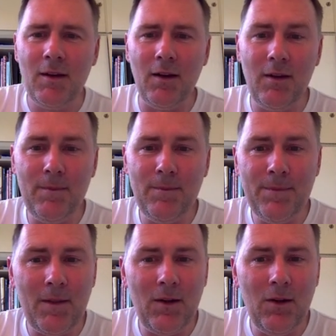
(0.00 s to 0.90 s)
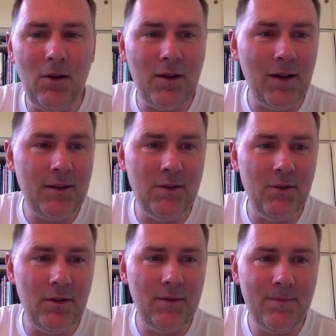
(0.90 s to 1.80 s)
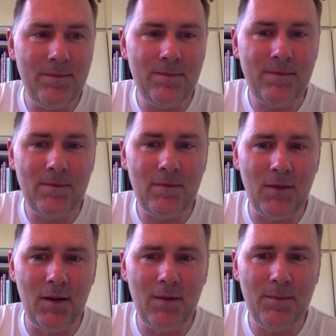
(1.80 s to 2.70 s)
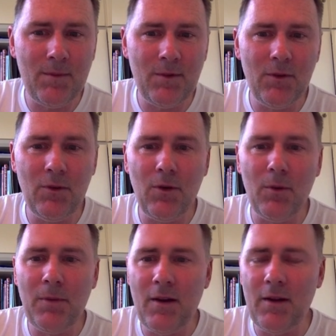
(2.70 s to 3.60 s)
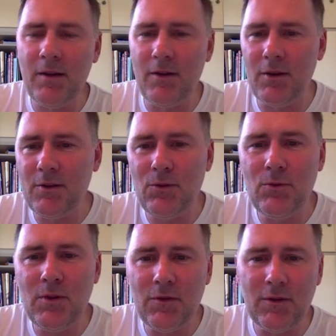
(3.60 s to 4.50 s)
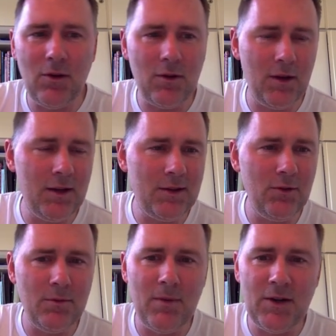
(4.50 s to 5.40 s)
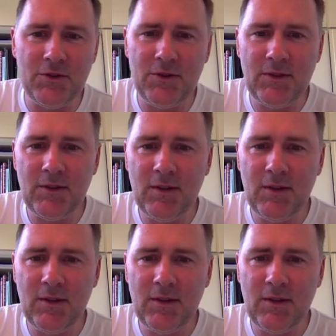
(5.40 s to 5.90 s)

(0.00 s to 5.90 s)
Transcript: Log likelihood. Yeah, so compare that. There are two different log likelihood measures.